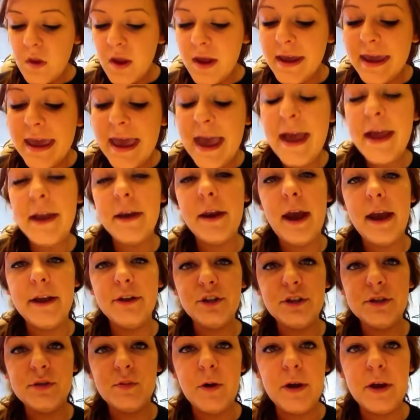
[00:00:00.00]
again, I
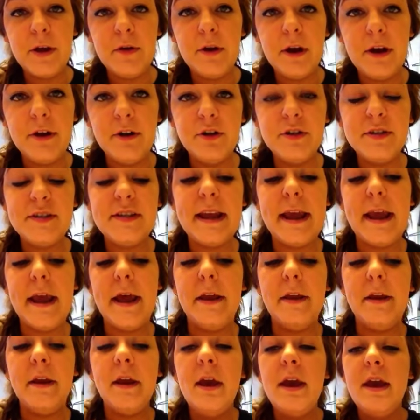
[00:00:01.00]
just want you to
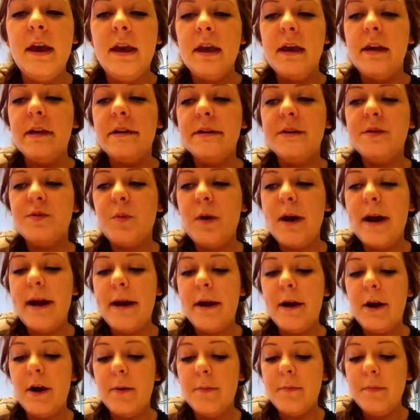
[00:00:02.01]
understand, it is
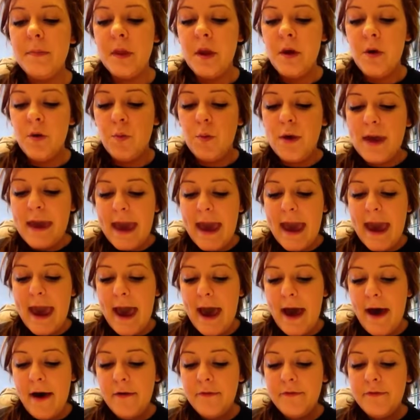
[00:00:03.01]
where we
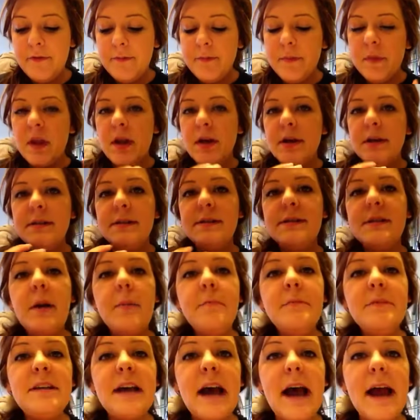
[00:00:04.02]
have
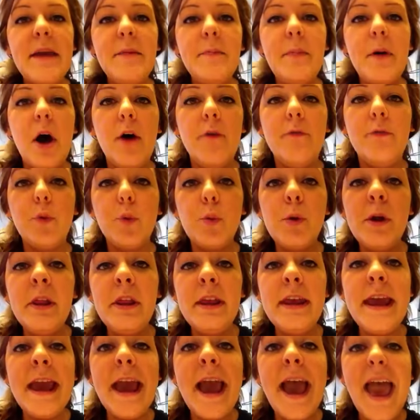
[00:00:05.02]
some type of
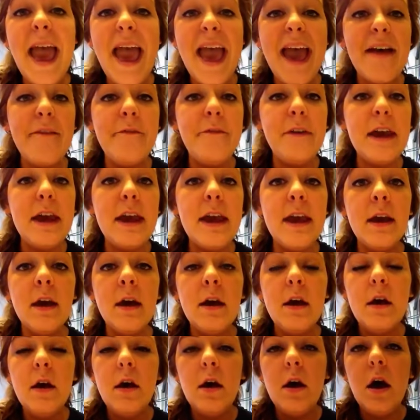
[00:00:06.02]
really heavy,
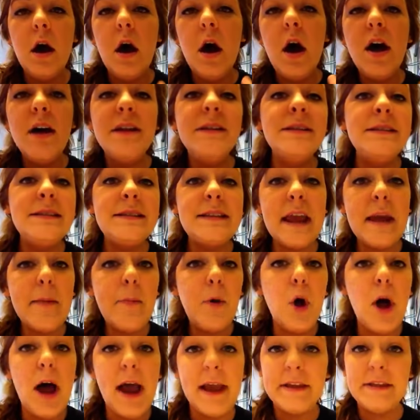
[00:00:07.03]

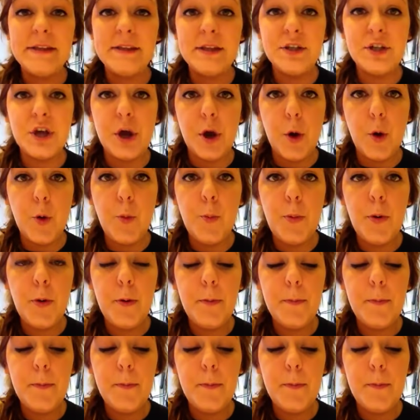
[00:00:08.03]
unstable isotope,